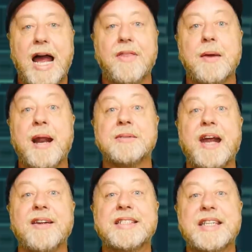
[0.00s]
Hey there, my name's
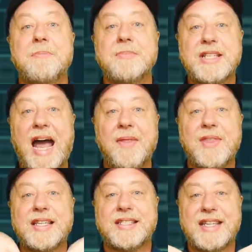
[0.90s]
Gary Sims and
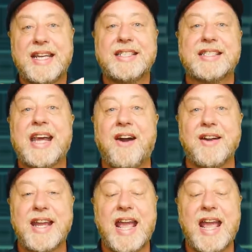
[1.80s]
this is Gary